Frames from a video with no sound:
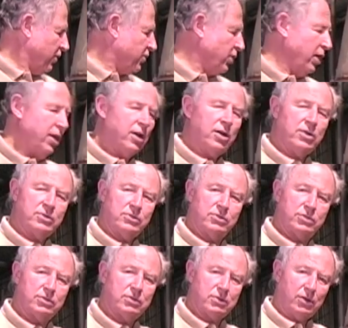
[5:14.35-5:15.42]

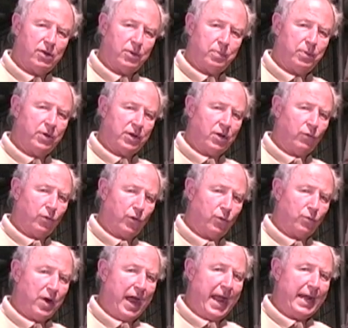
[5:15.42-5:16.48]
tongues are put on the
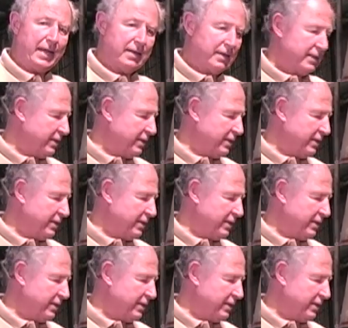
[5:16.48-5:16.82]
right